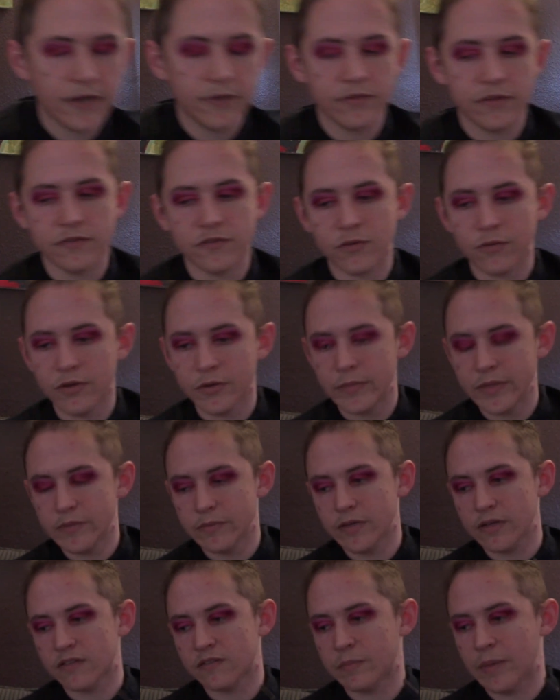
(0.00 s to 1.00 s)
there's going to be a
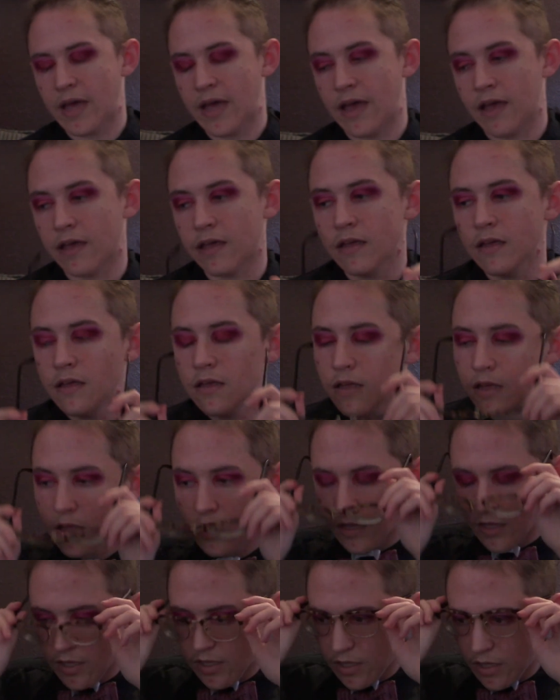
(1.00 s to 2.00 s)
mixed bag.
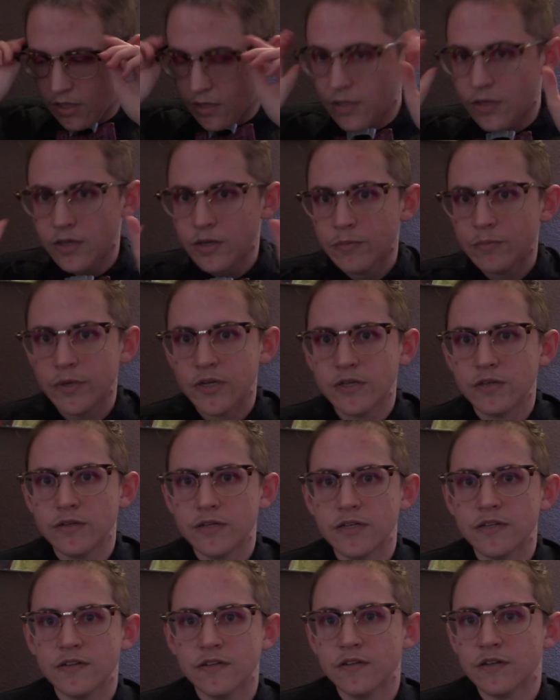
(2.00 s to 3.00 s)
But you
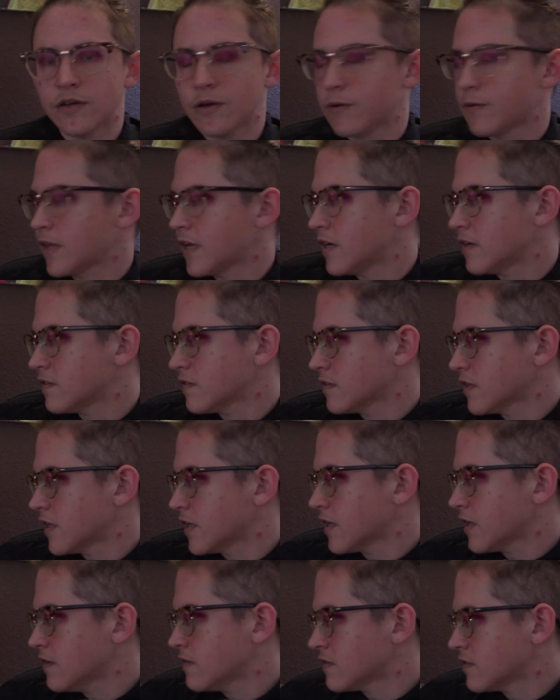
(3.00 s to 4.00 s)
need to know that it's
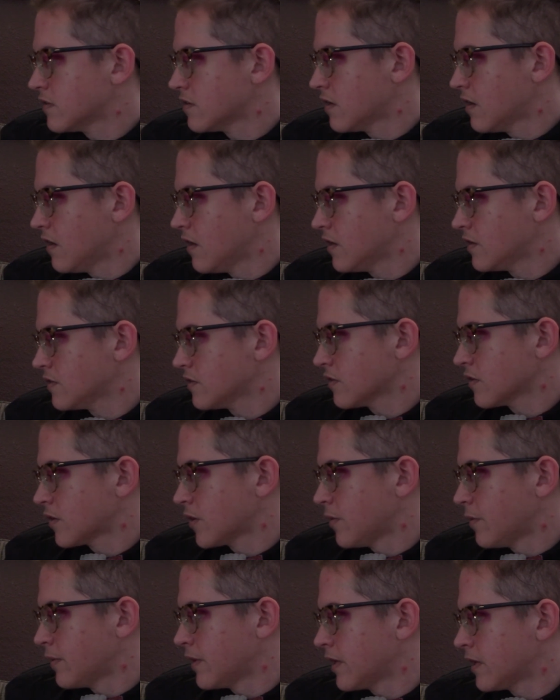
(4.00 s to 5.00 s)
like, it's not
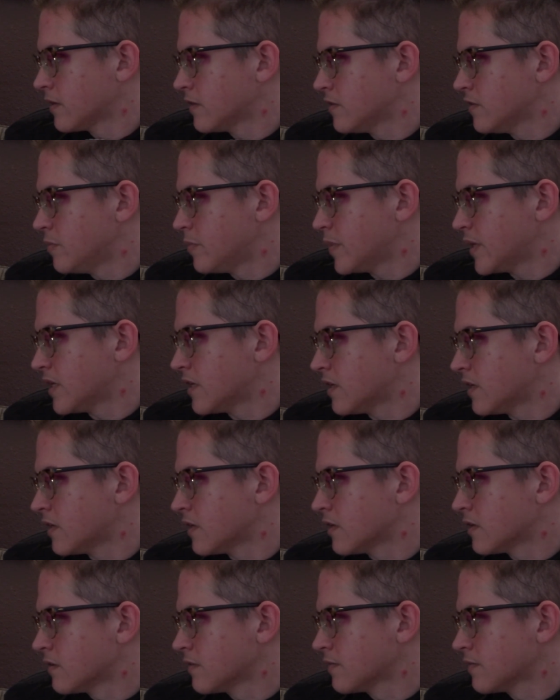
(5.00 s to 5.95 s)
going to be